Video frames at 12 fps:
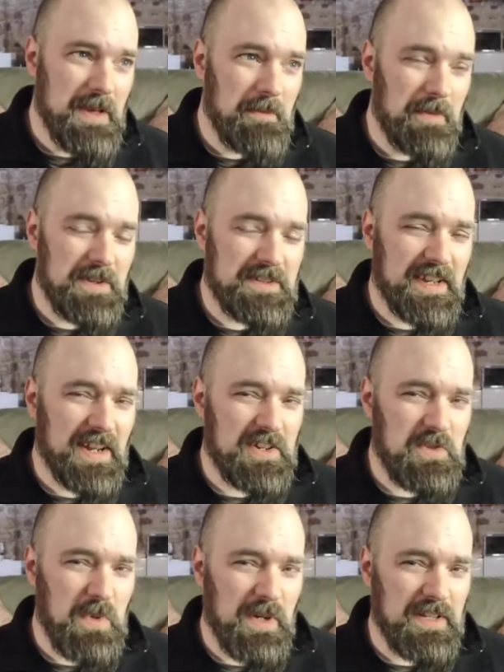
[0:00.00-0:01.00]
But it's a
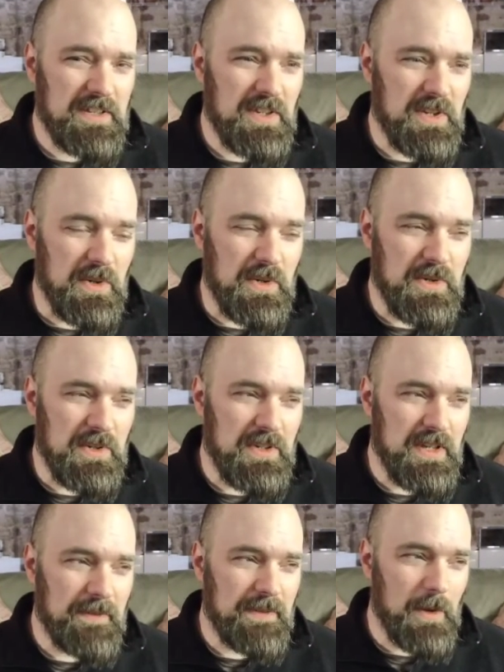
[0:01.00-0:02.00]
catch-22.
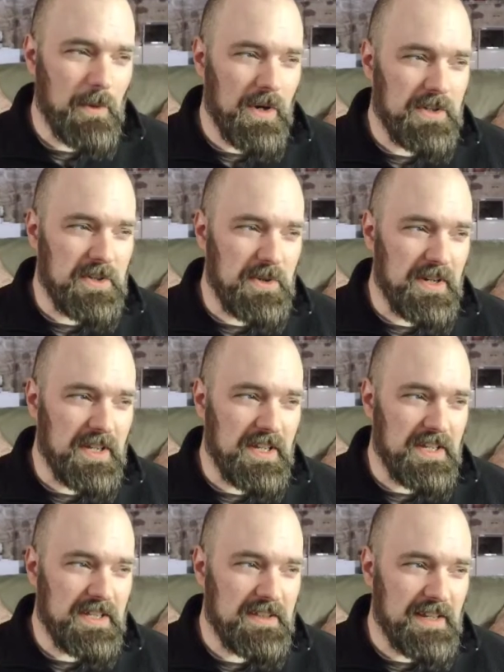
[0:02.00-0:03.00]
If they were doing
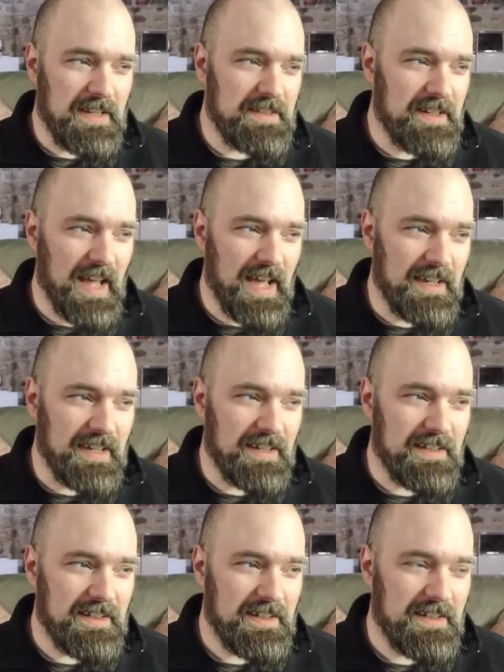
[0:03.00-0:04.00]
it, they deny it.
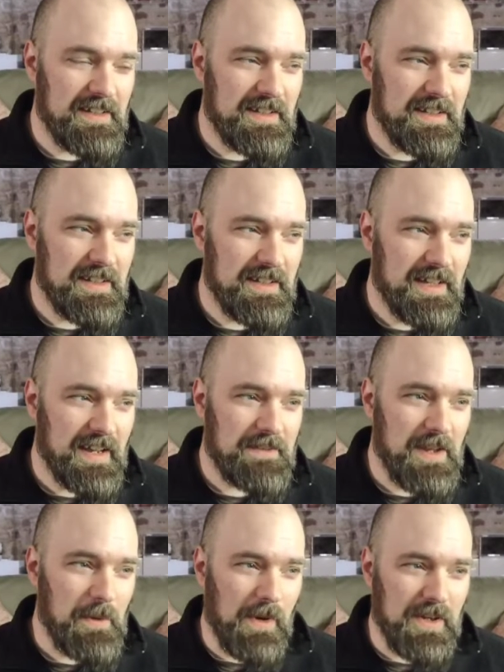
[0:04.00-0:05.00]
If
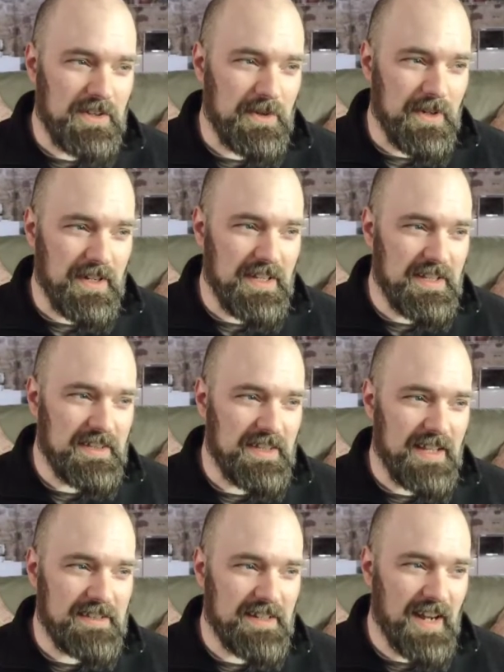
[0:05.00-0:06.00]
they weren't doing it,
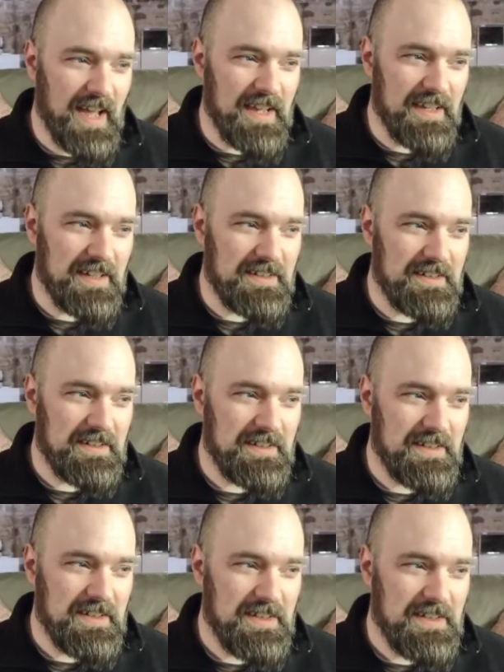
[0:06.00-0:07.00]
they deny it.
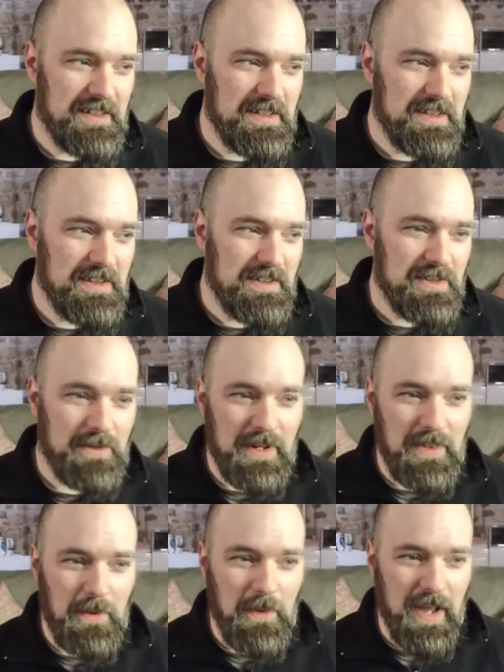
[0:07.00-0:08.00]
So
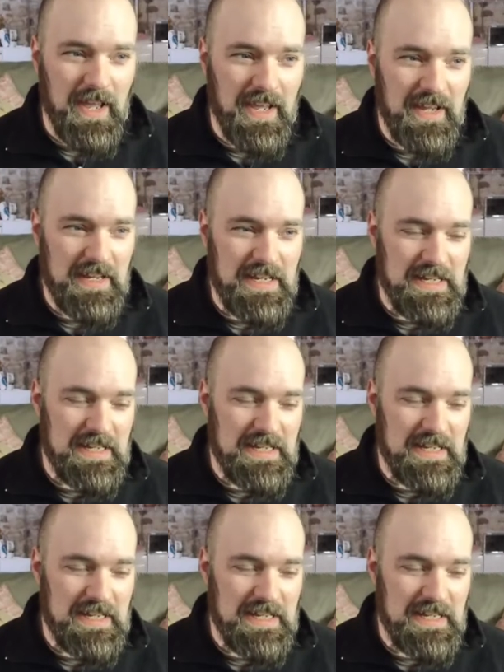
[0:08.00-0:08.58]
either way,